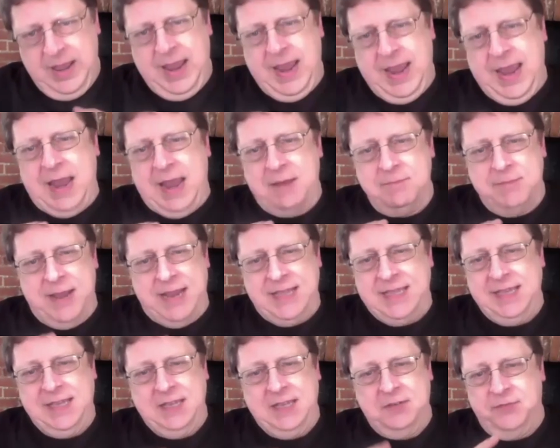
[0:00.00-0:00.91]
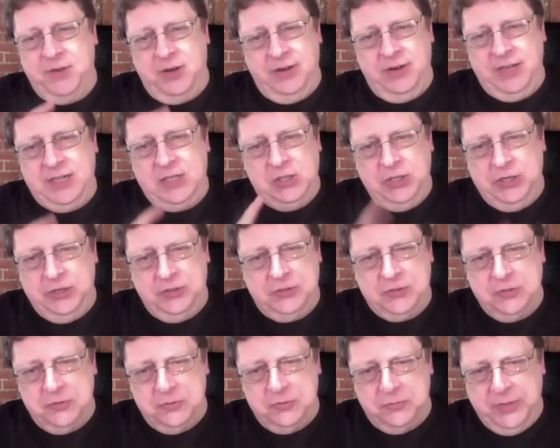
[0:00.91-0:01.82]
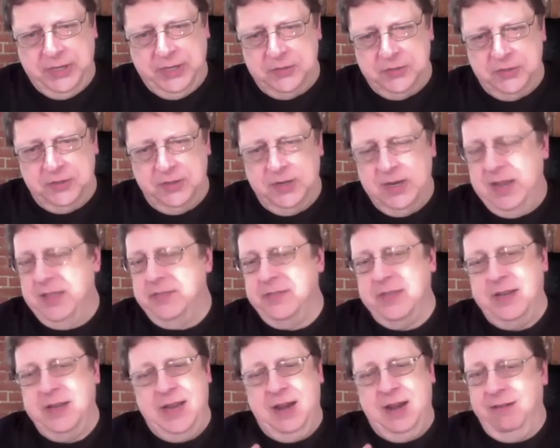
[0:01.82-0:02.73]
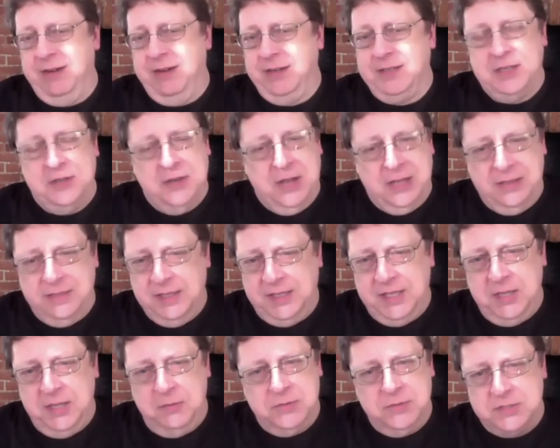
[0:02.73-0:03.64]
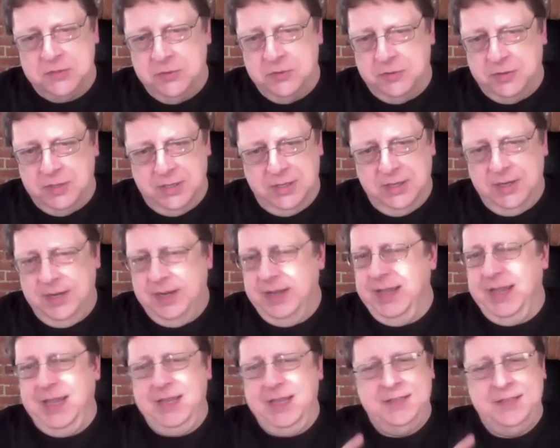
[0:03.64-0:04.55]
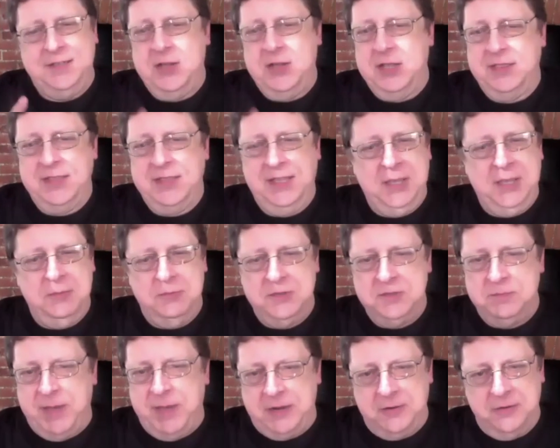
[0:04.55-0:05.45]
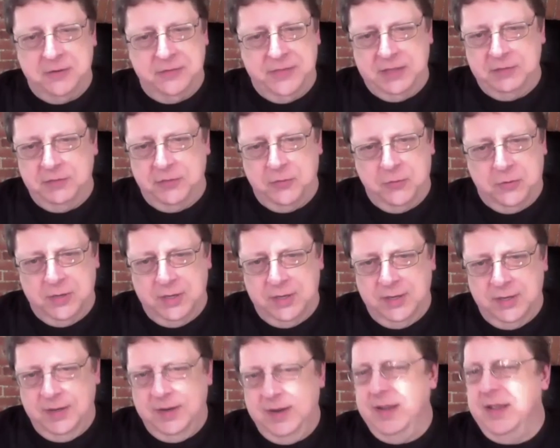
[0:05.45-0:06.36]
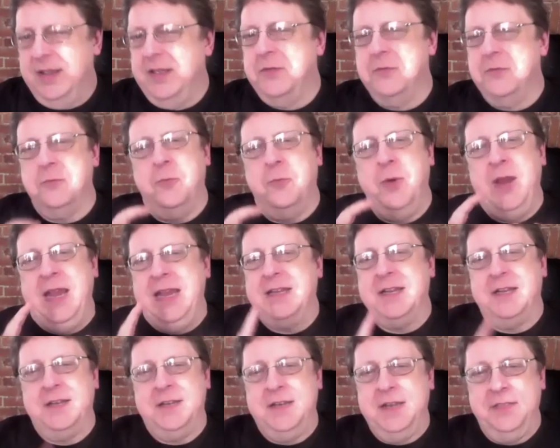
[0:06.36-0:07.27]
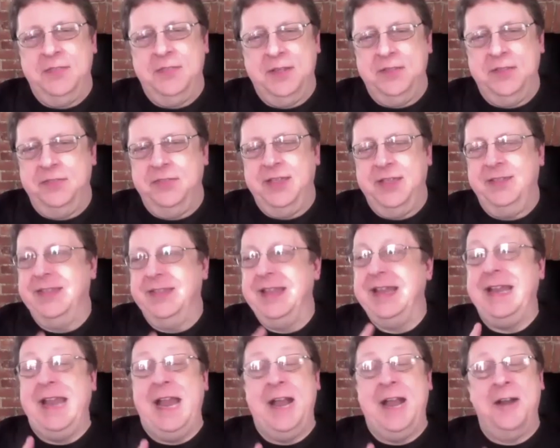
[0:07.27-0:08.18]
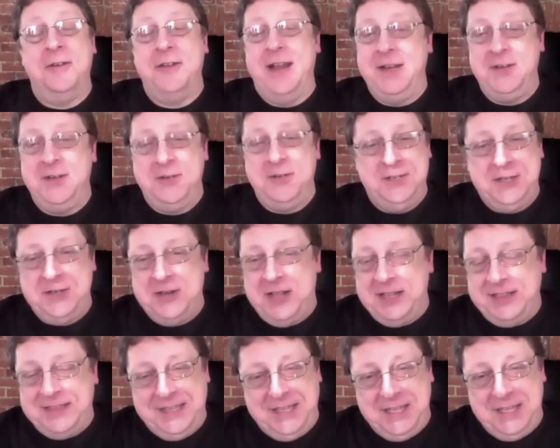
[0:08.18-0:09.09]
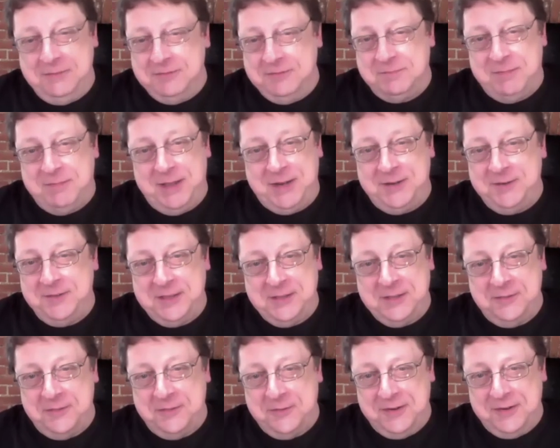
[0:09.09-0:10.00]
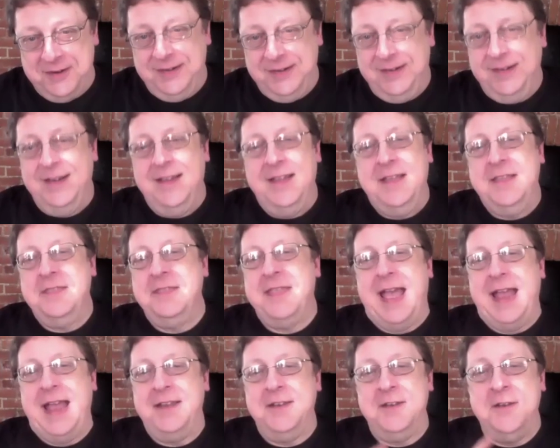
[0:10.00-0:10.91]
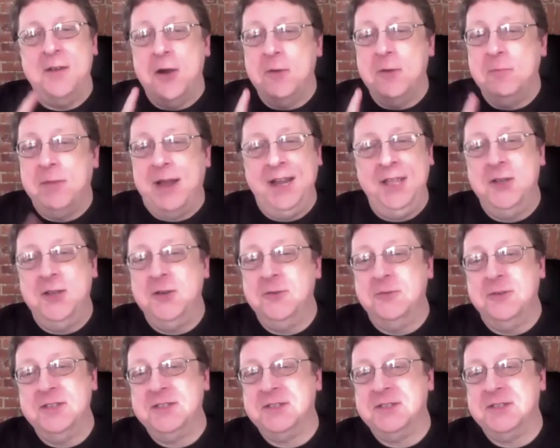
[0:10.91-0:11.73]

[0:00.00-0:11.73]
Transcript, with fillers: and making it very clear to the reader that Eric yes. did not think he was Thor. He did yes. not better than Thor. Yeah. We, the, the, the narrator did not think he was better than Thor. That nobody yeah. who was